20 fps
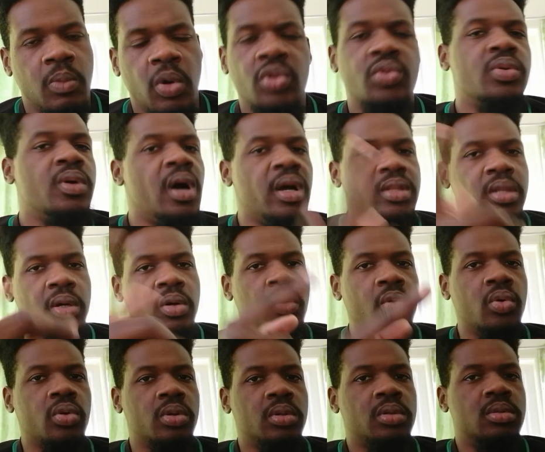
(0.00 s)
But you got a
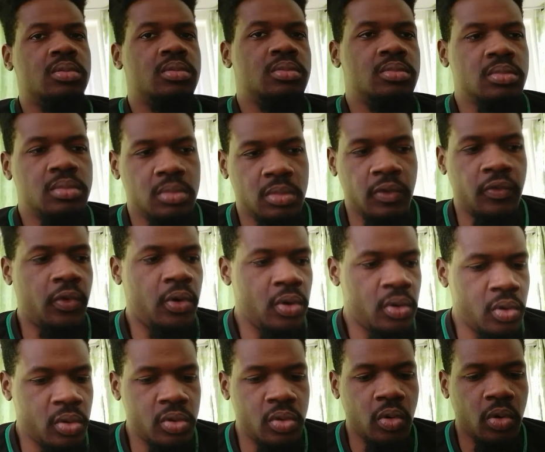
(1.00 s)
goal,
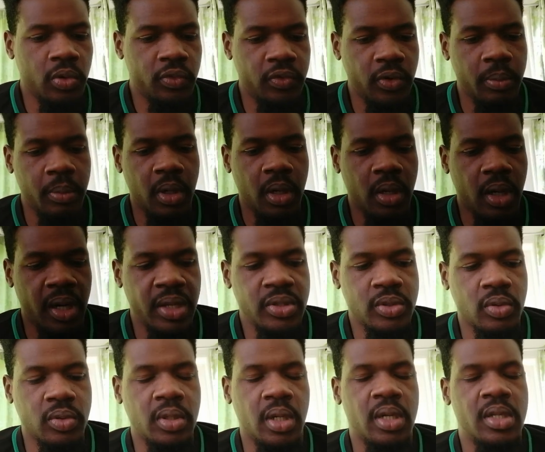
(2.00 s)
very good goal from uh,
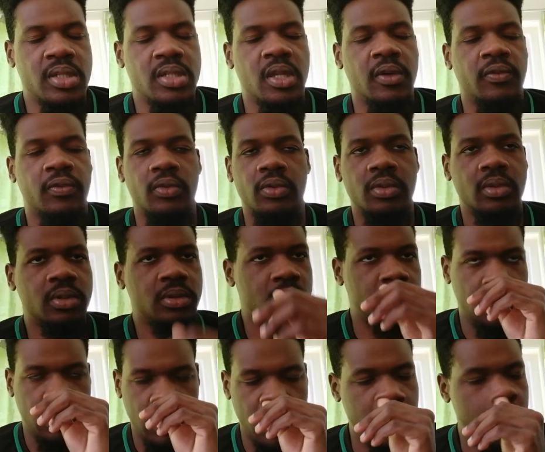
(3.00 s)
Antonio on his left
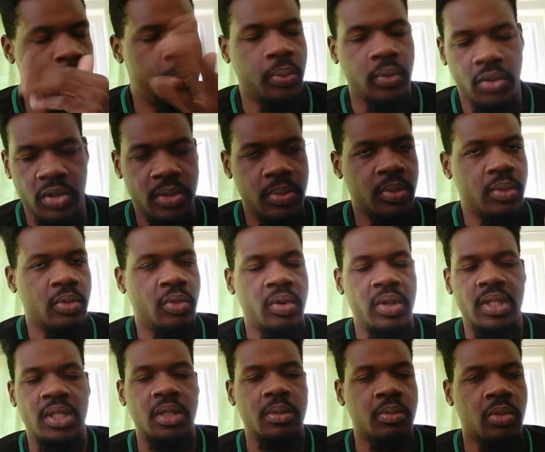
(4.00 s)
foot. Hit the post, but
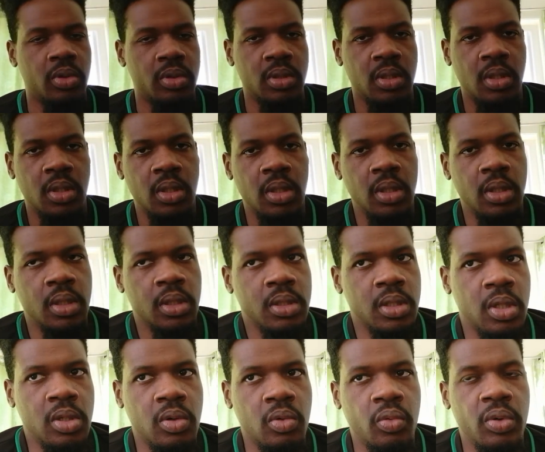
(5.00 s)
went in. But
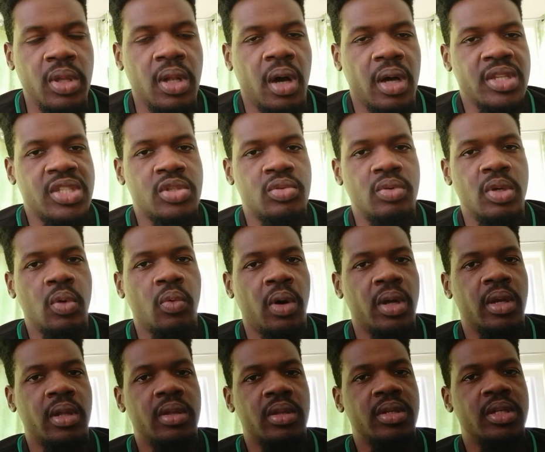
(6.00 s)
you know we lost three
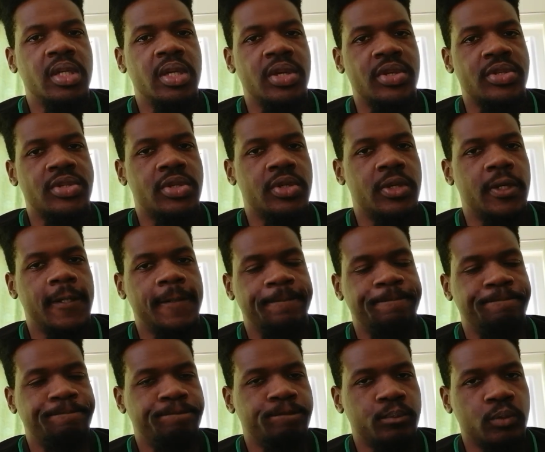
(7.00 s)
one on the day yesterday.
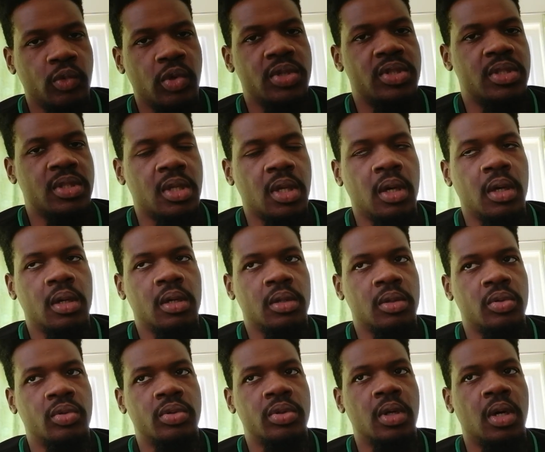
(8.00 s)
It wasn't a
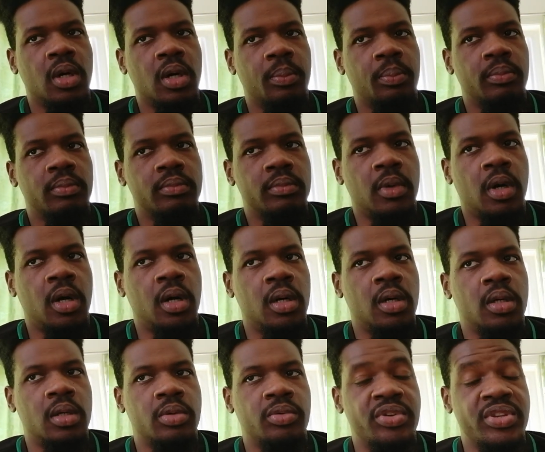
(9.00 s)
good uh,
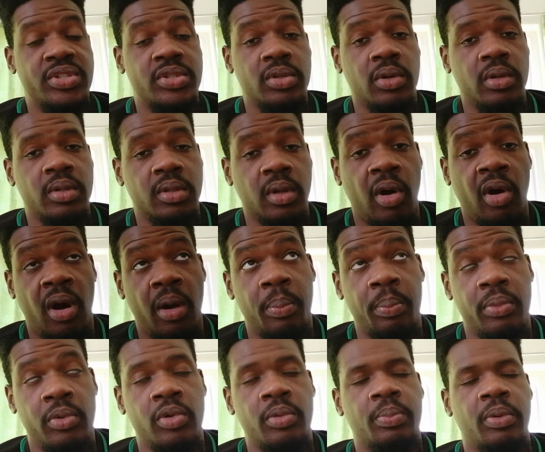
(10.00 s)
uh, result or
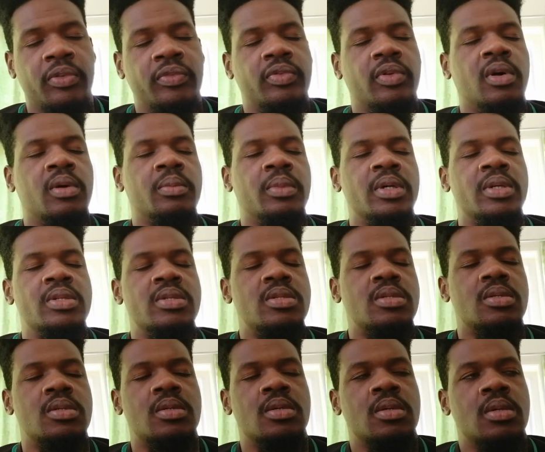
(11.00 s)
a good
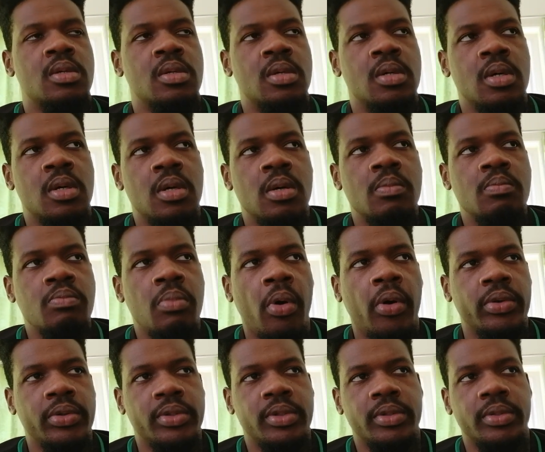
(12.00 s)
performance,
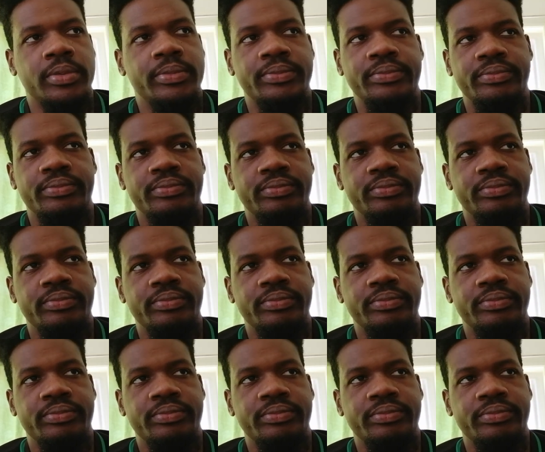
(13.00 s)
but